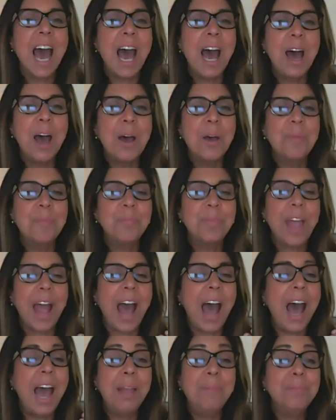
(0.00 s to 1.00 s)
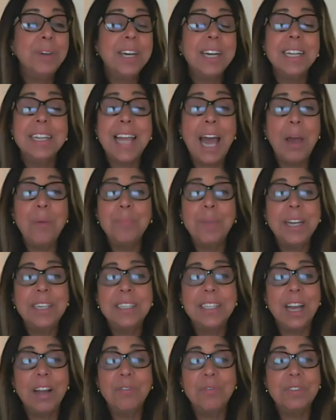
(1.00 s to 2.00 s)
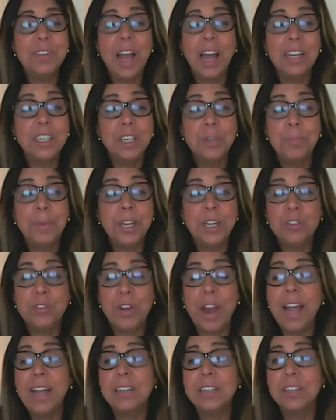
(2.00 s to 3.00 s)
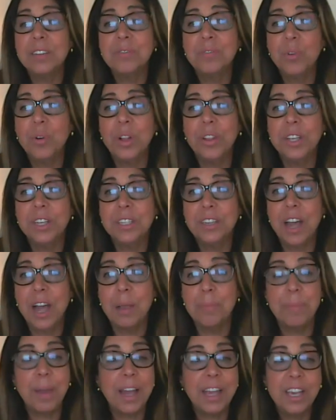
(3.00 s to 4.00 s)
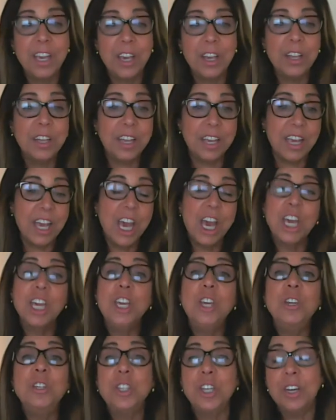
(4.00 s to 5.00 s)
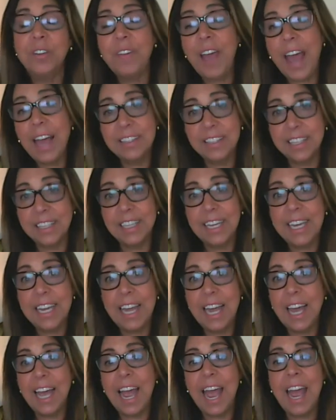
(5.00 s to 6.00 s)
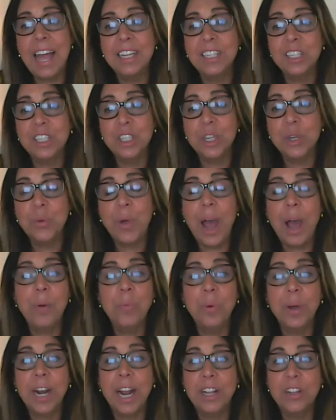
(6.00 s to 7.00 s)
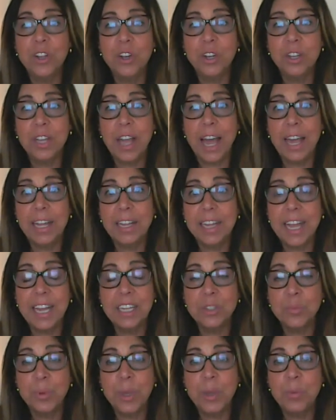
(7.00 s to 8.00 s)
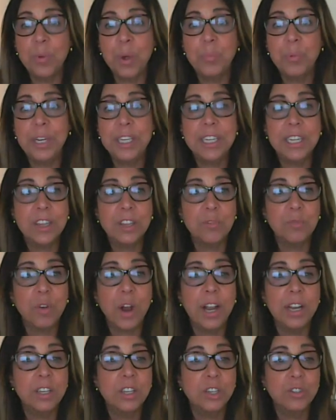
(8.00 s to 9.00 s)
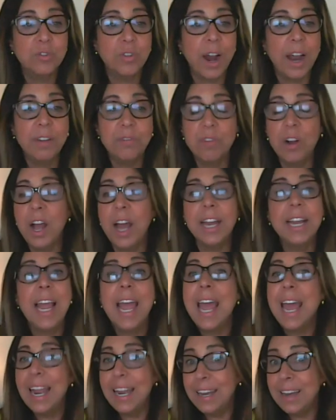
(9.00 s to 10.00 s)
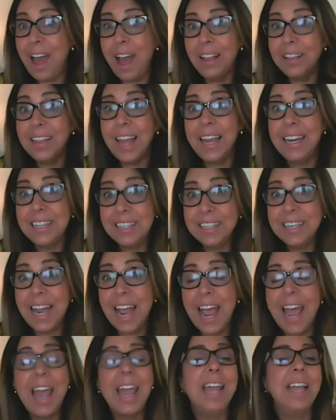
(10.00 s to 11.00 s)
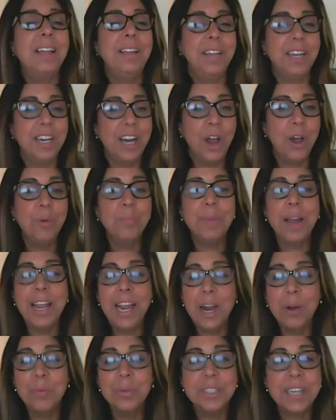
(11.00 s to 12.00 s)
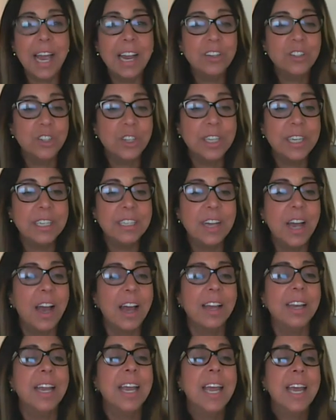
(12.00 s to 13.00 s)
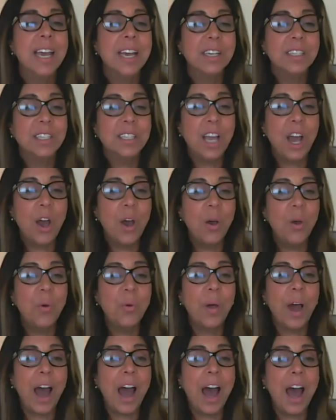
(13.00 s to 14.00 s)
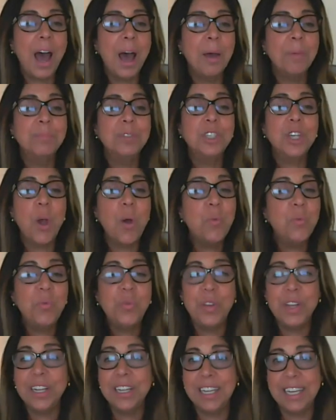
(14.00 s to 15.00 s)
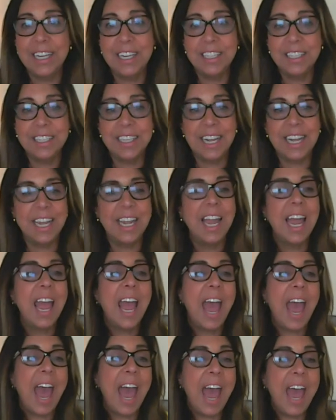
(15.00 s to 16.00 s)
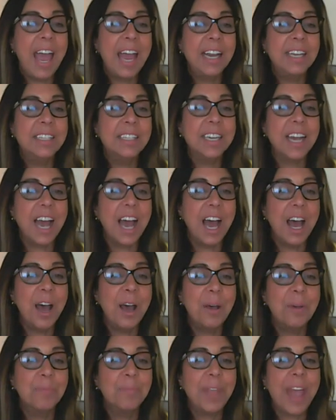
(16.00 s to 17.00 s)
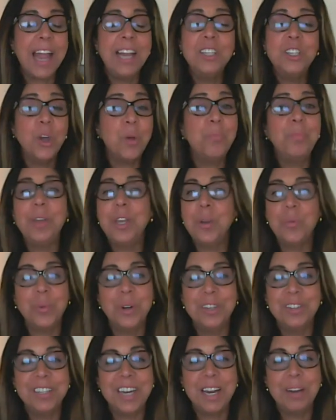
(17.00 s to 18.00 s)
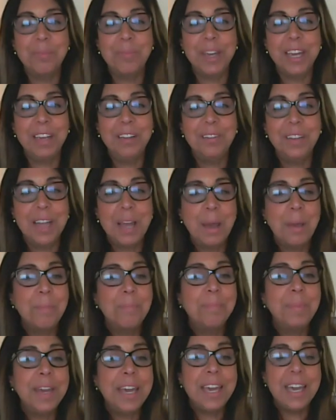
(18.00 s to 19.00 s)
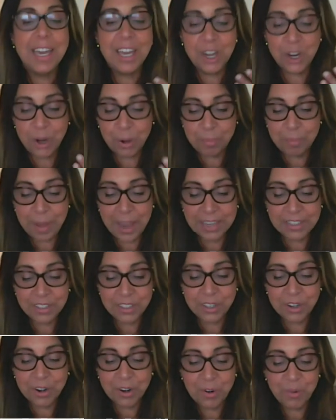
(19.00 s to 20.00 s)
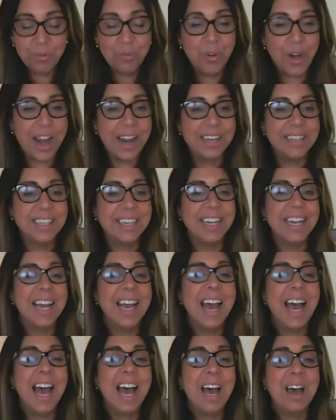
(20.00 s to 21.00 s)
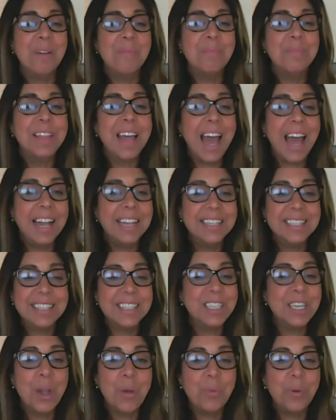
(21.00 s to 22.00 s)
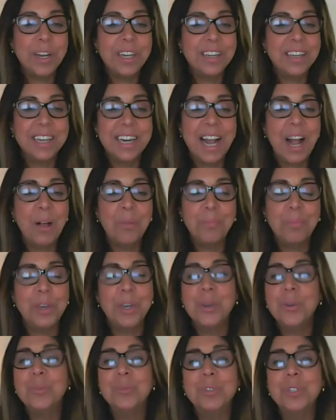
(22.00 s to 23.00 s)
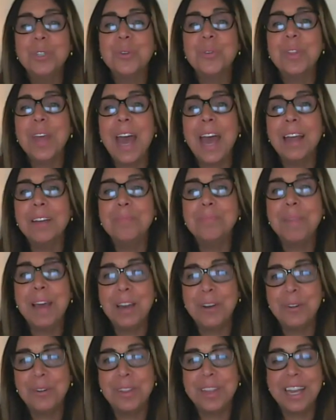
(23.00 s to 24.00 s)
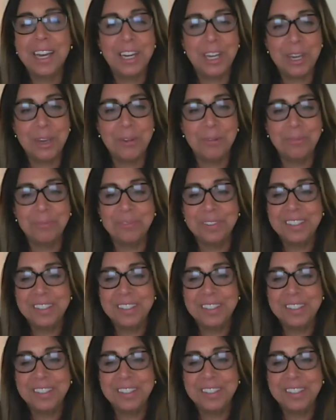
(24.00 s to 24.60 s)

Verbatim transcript: Um, I'm going to allow myself not to be attractive all the time. You, should have asked Leah and Sue how what I looked like last week when we did the run, the dry run. Not like today, you know, my hair was actually done. So um, don't feel guilty and um, and don't be your worst enemy. Be your best friend um, that's no one could help you do that better than you.